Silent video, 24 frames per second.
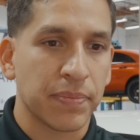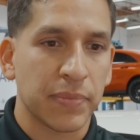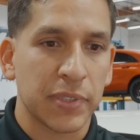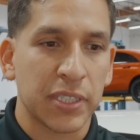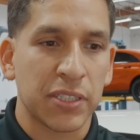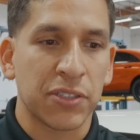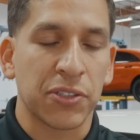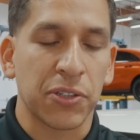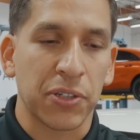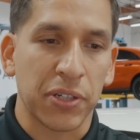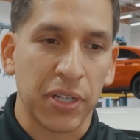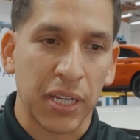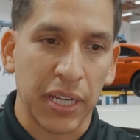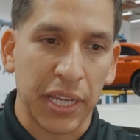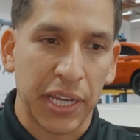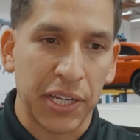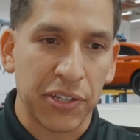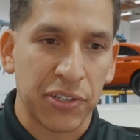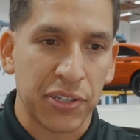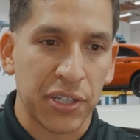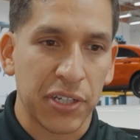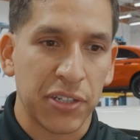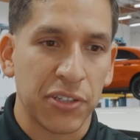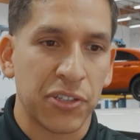
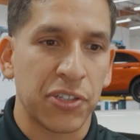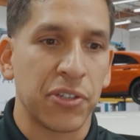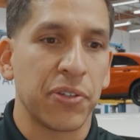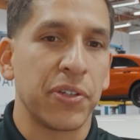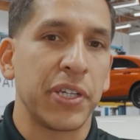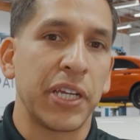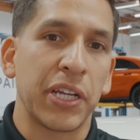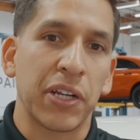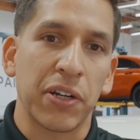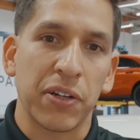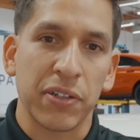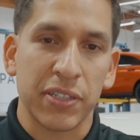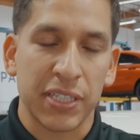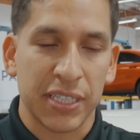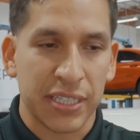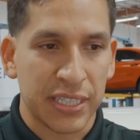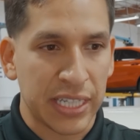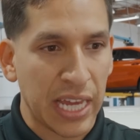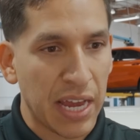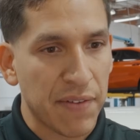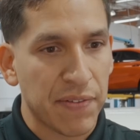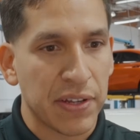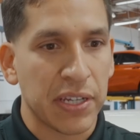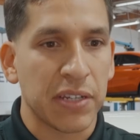circulation to year
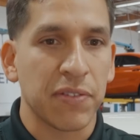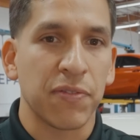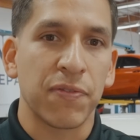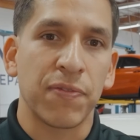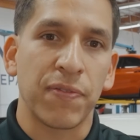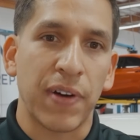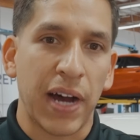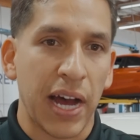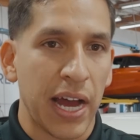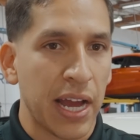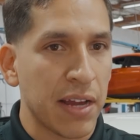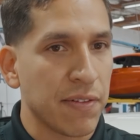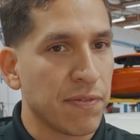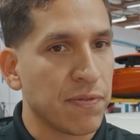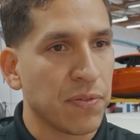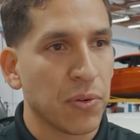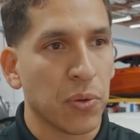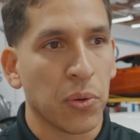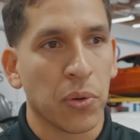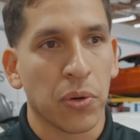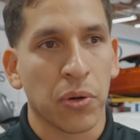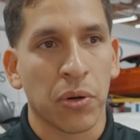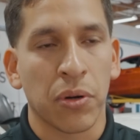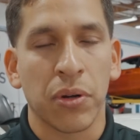7, 5,
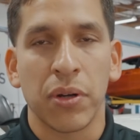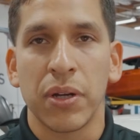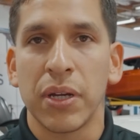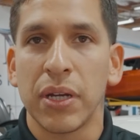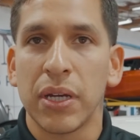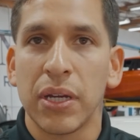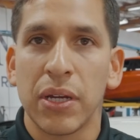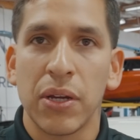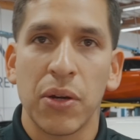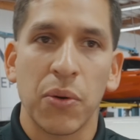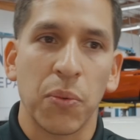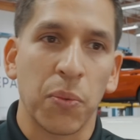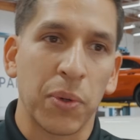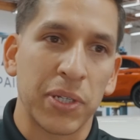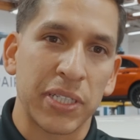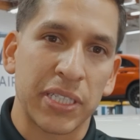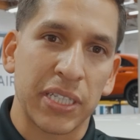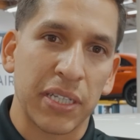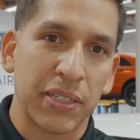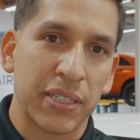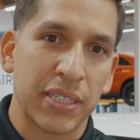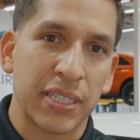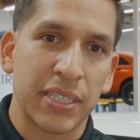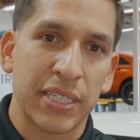4, once
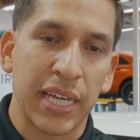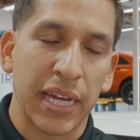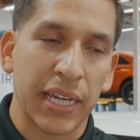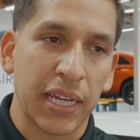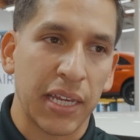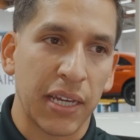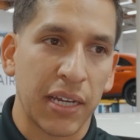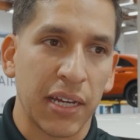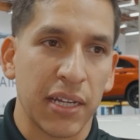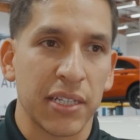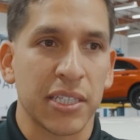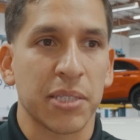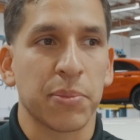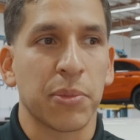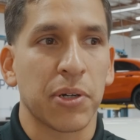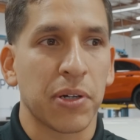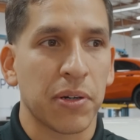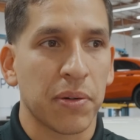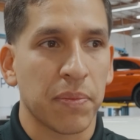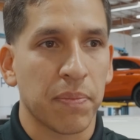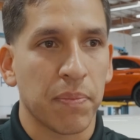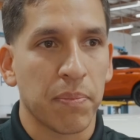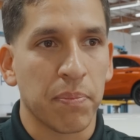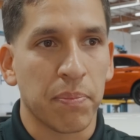the second
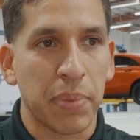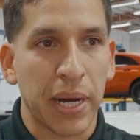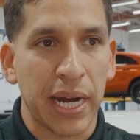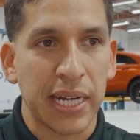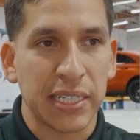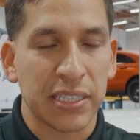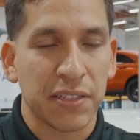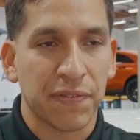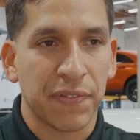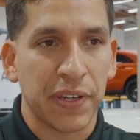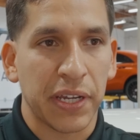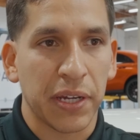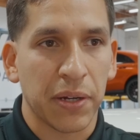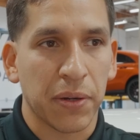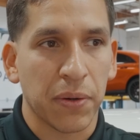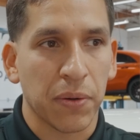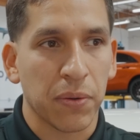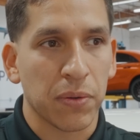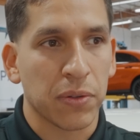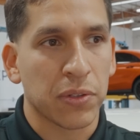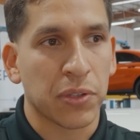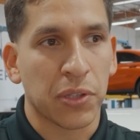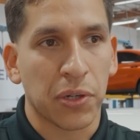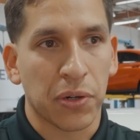customer buys a vehicle
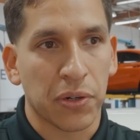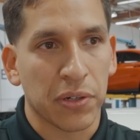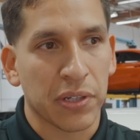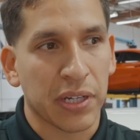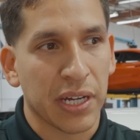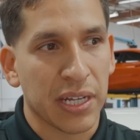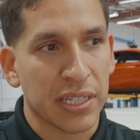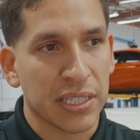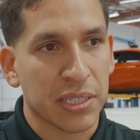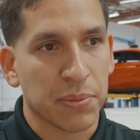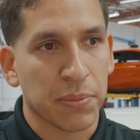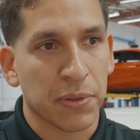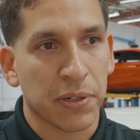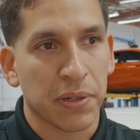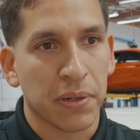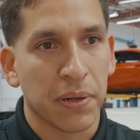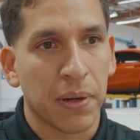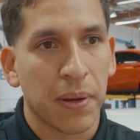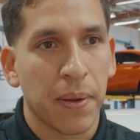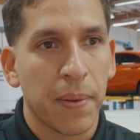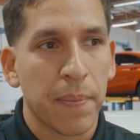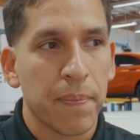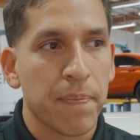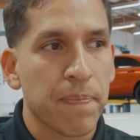or third customer,
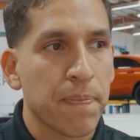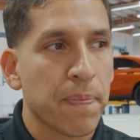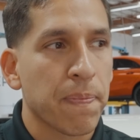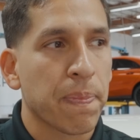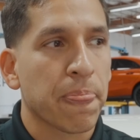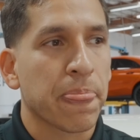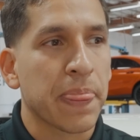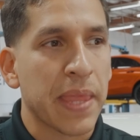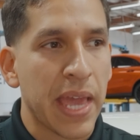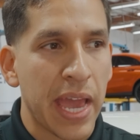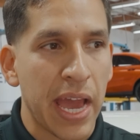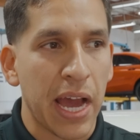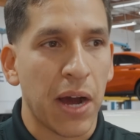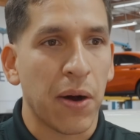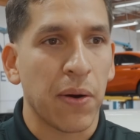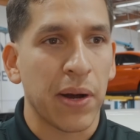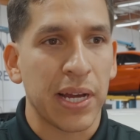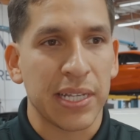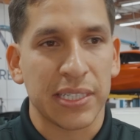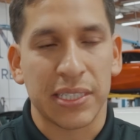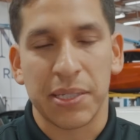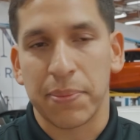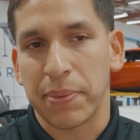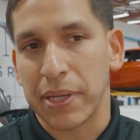how
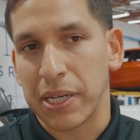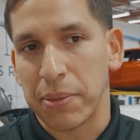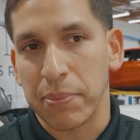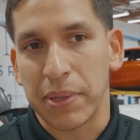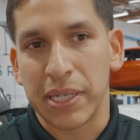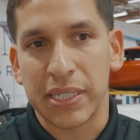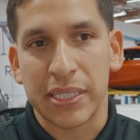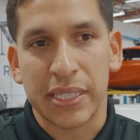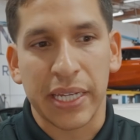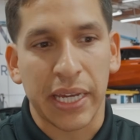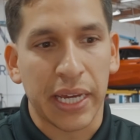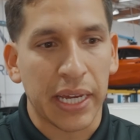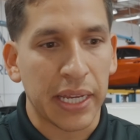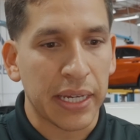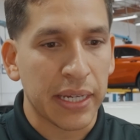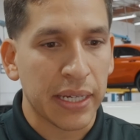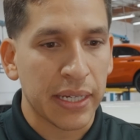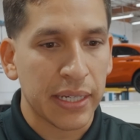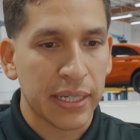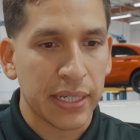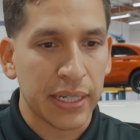has it been maintained?